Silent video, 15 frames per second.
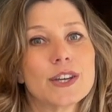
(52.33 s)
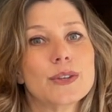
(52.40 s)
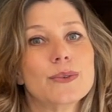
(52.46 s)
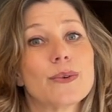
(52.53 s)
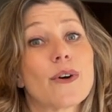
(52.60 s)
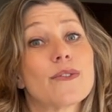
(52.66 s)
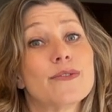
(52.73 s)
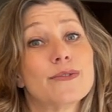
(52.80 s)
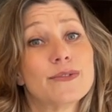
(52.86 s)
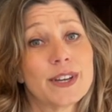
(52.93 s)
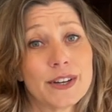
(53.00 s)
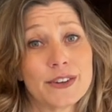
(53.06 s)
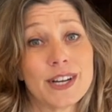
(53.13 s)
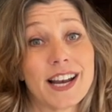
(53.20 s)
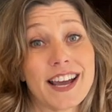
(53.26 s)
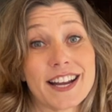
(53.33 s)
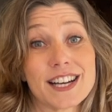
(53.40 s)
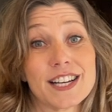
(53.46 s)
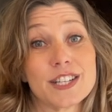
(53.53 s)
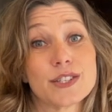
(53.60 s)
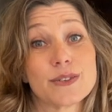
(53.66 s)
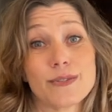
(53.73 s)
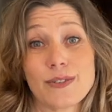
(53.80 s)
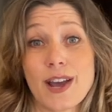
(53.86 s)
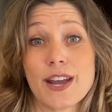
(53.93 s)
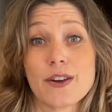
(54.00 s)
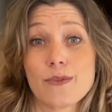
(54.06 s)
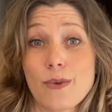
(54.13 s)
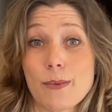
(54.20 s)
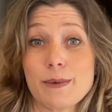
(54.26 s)
you are very likely to fly
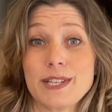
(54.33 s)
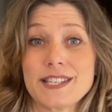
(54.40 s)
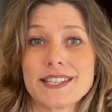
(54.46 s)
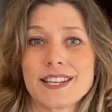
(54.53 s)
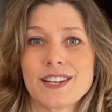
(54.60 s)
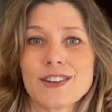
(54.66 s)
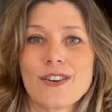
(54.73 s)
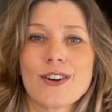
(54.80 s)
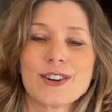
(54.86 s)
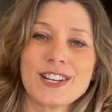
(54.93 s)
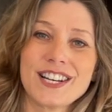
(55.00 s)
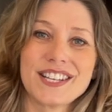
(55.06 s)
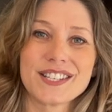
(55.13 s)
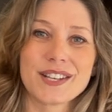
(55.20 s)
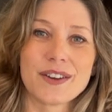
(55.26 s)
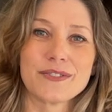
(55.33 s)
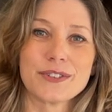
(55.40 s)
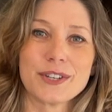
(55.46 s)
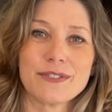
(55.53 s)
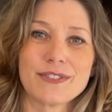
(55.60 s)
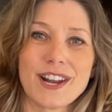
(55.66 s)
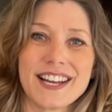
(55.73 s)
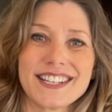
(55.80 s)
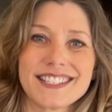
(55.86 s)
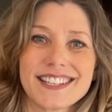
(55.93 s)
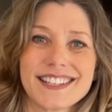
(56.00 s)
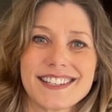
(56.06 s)
a Robinson on a Discovery flight.